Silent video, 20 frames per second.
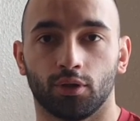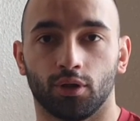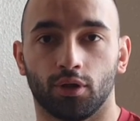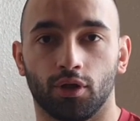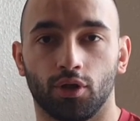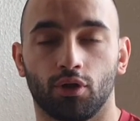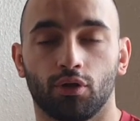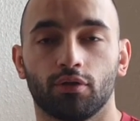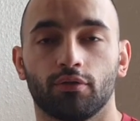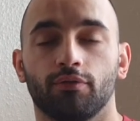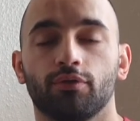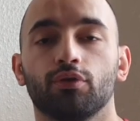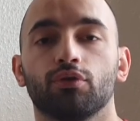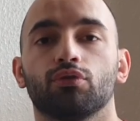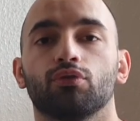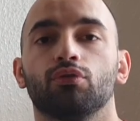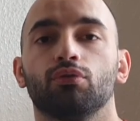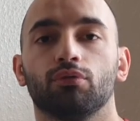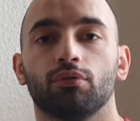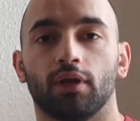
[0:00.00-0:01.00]
In order for you
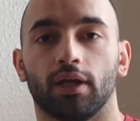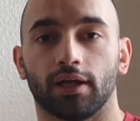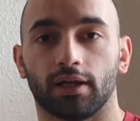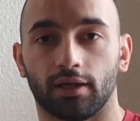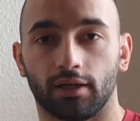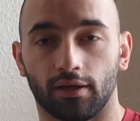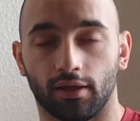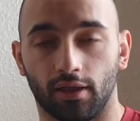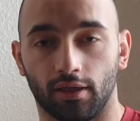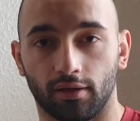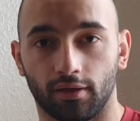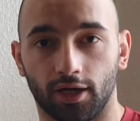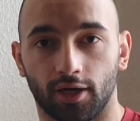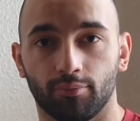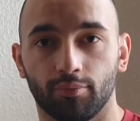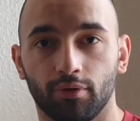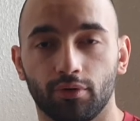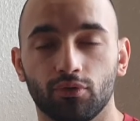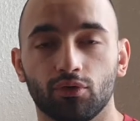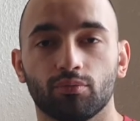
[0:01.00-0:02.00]
to
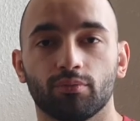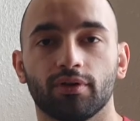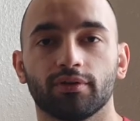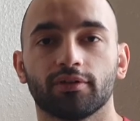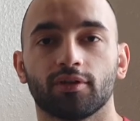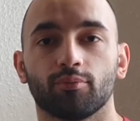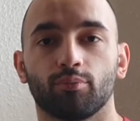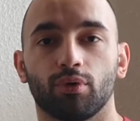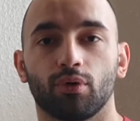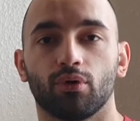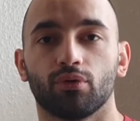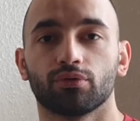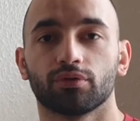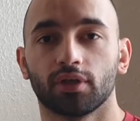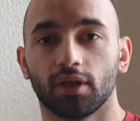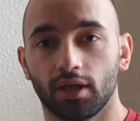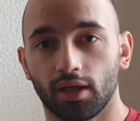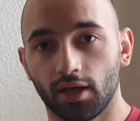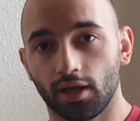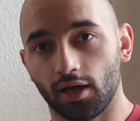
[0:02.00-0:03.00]
grapple, you must impose
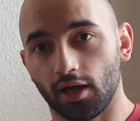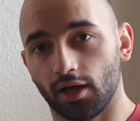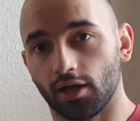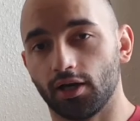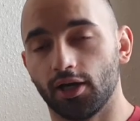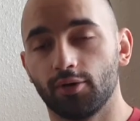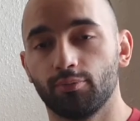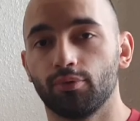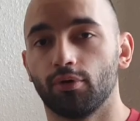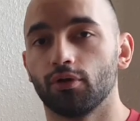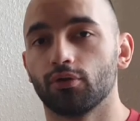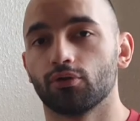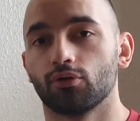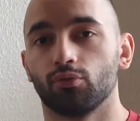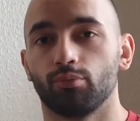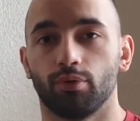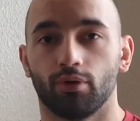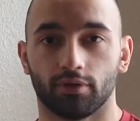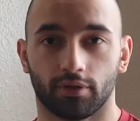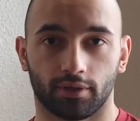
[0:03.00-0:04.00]
a grip on your
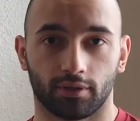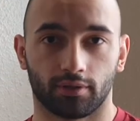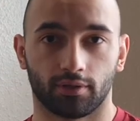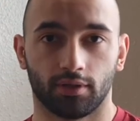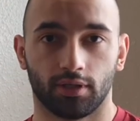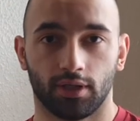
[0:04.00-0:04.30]
opponent.